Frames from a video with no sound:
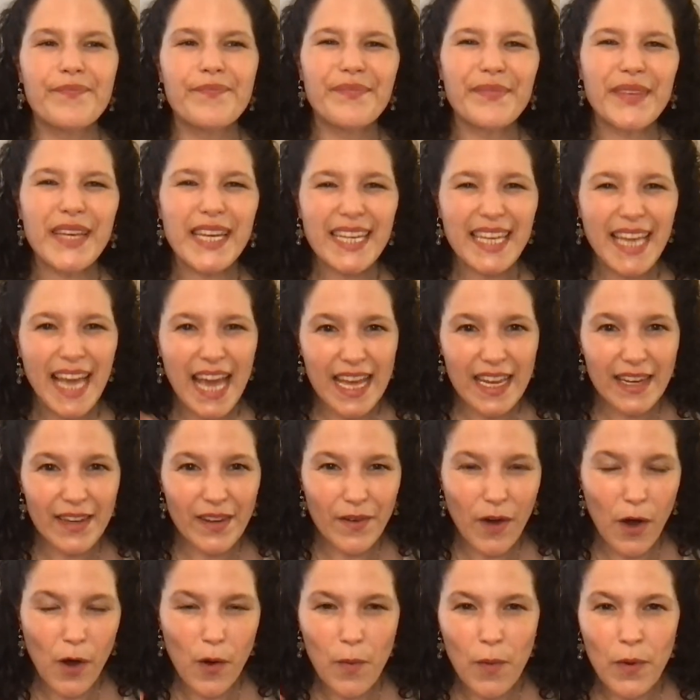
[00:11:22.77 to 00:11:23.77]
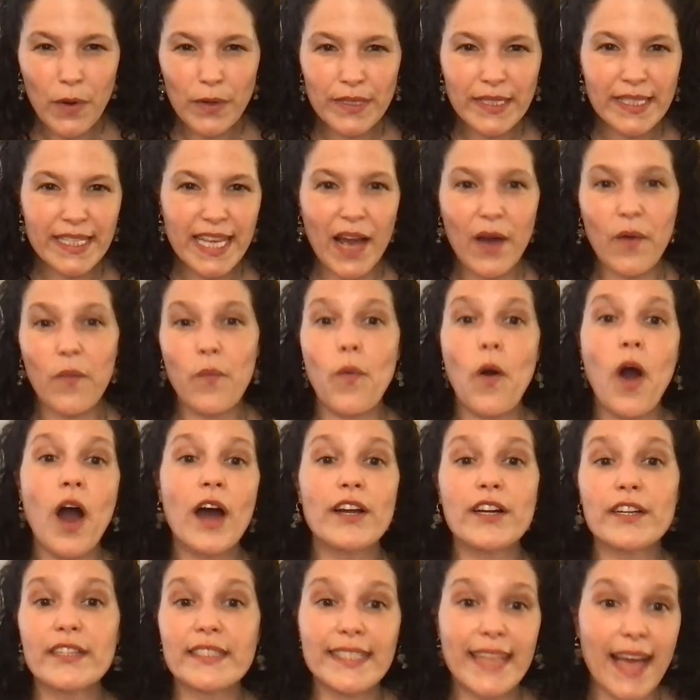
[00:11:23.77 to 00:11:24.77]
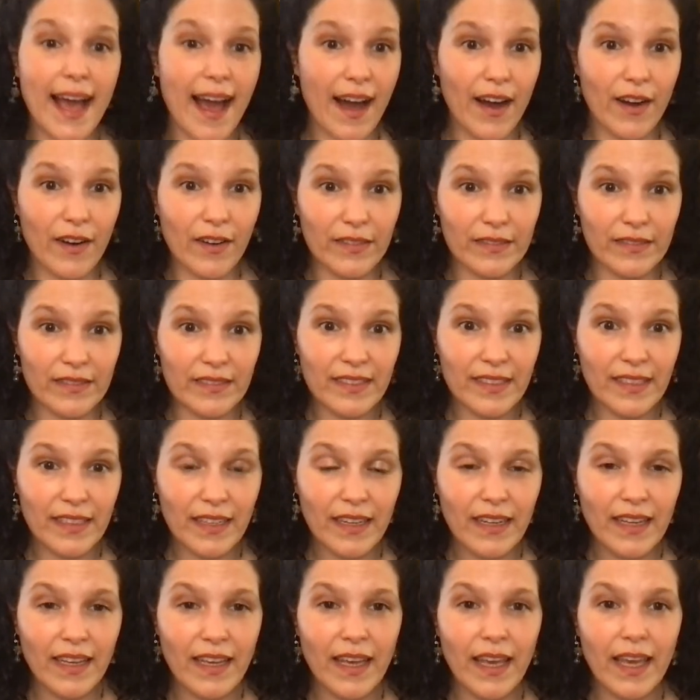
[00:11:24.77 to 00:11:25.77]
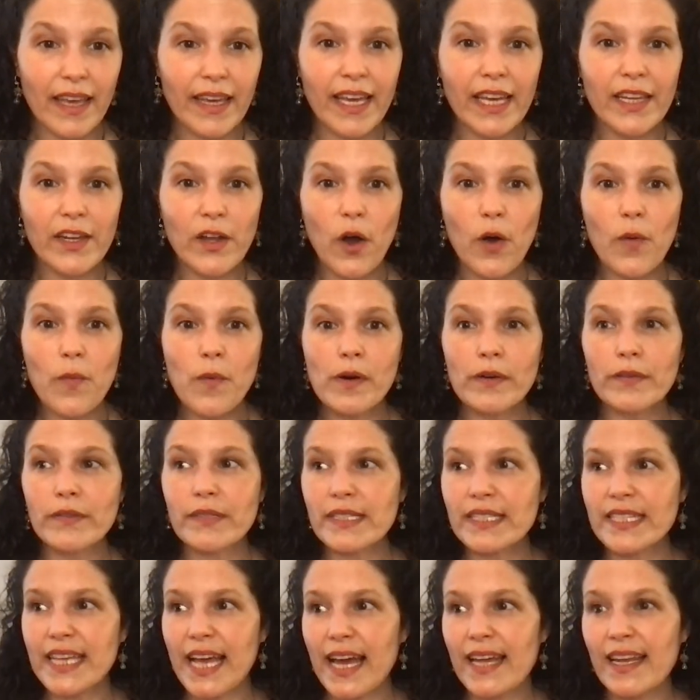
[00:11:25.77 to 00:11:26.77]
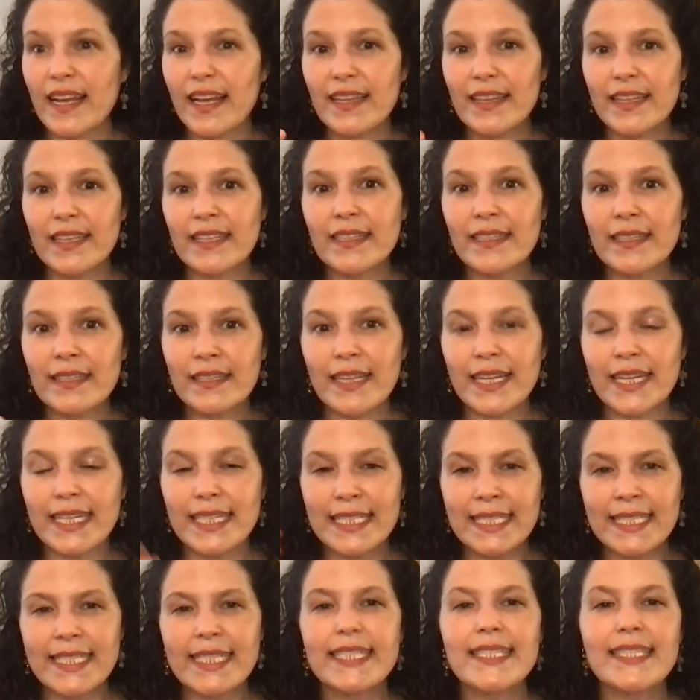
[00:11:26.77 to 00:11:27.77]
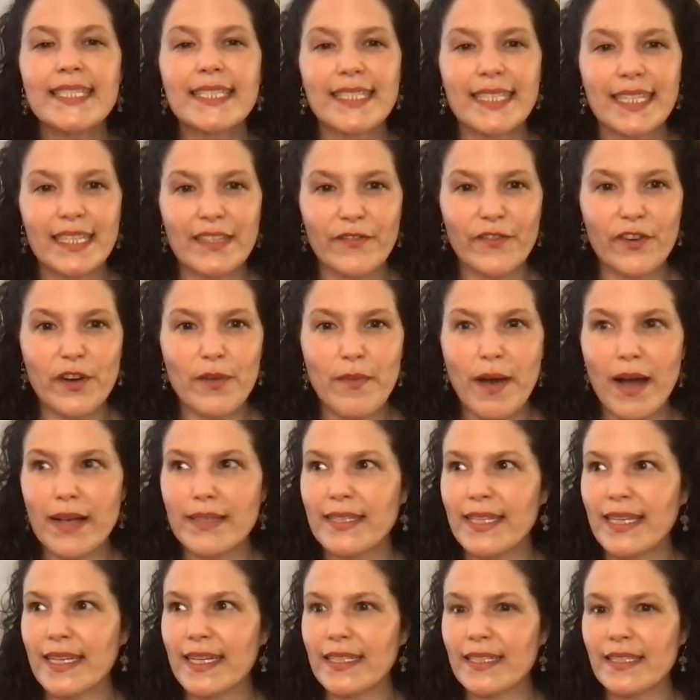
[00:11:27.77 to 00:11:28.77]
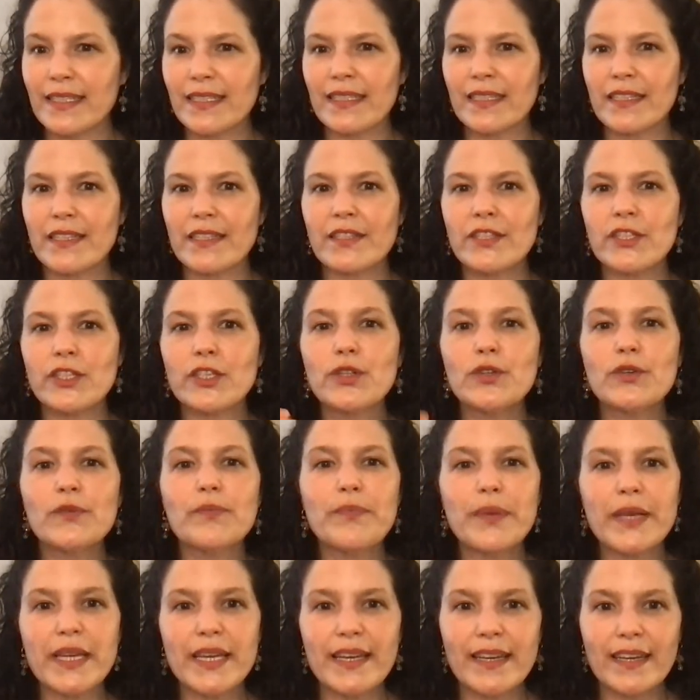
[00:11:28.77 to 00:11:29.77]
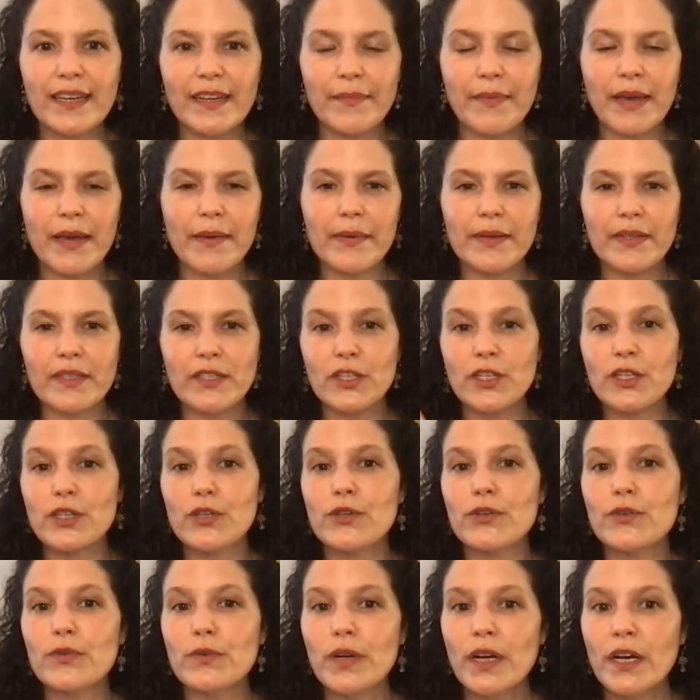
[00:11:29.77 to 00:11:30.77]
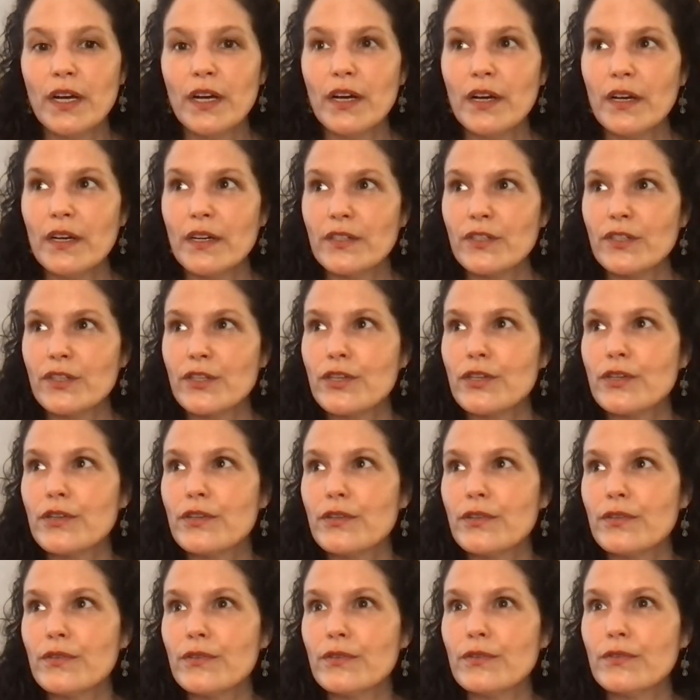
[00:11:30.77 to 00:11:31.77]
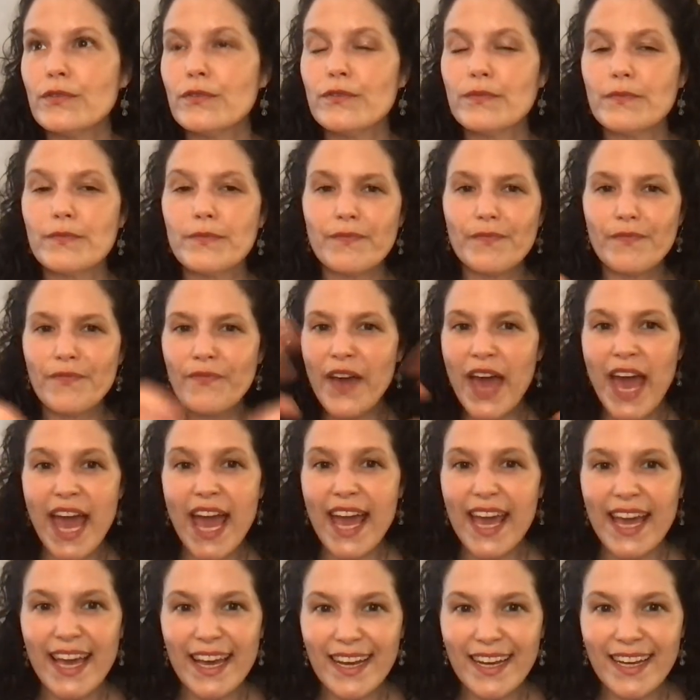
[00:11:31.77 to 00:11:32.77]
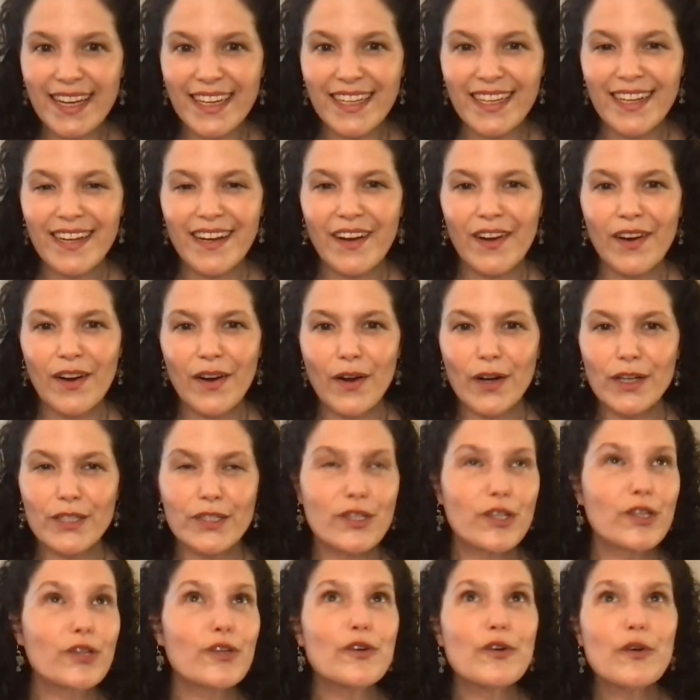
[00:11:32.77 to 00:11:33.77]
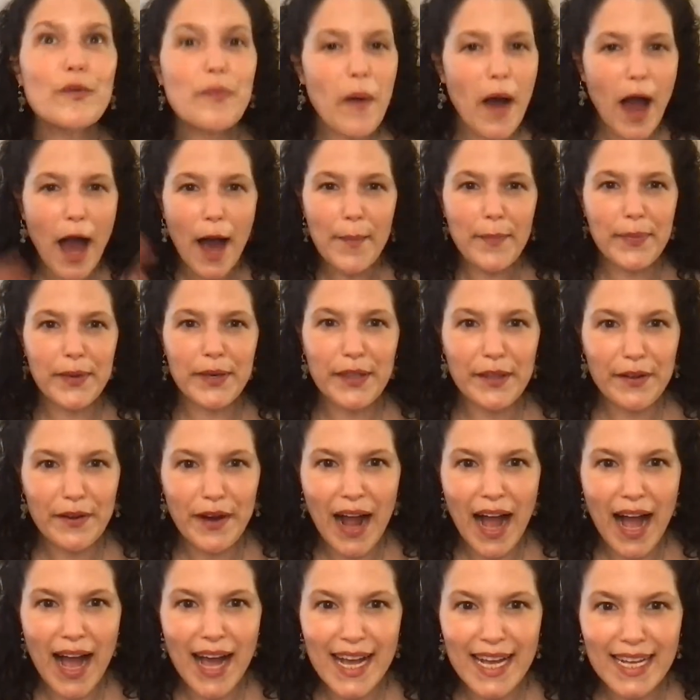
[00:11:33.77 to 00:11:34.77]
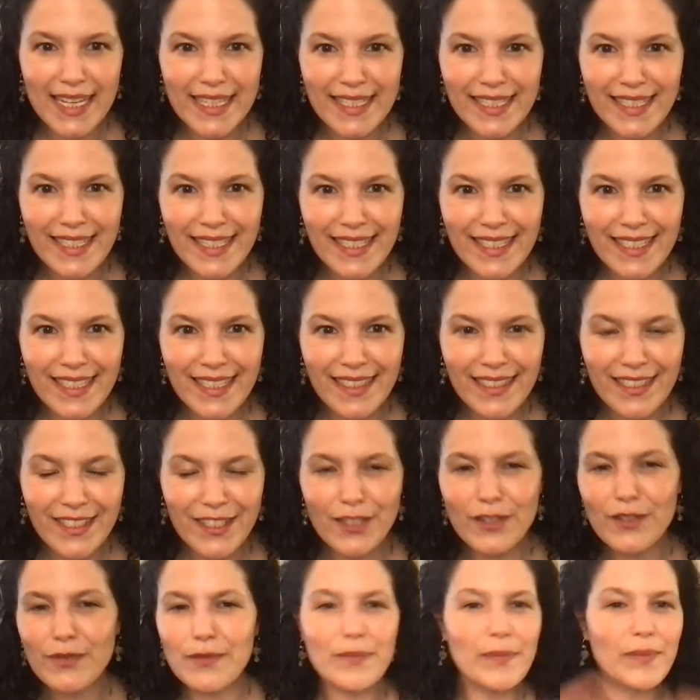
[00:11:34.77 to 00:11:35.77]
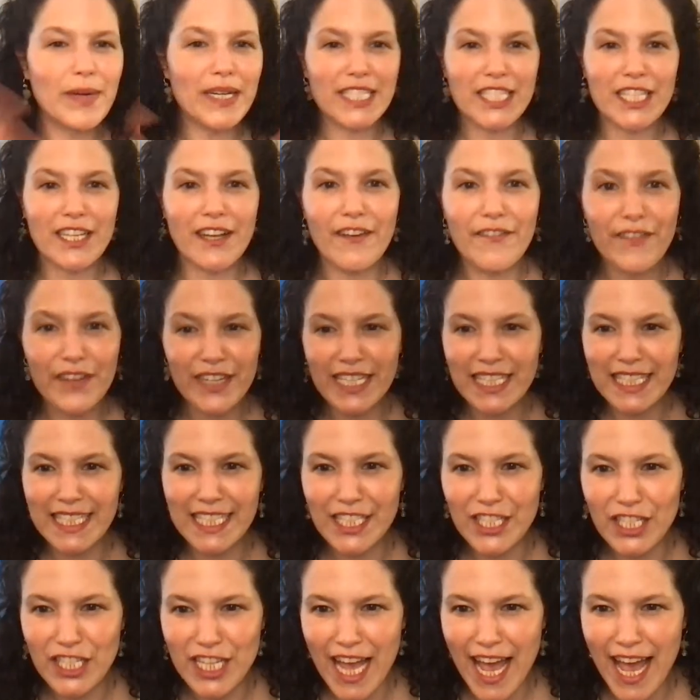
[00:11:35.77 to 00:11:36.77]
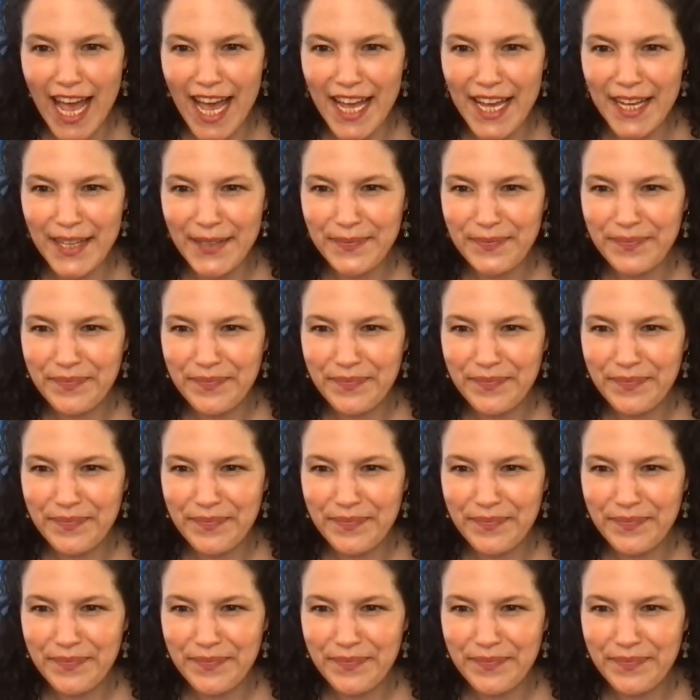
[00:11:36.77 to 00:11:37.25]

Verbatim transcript: It can almost get watered down it can almost get a little like distant from us like it's too big maybe too too vague or too popularized, too much of a cliche.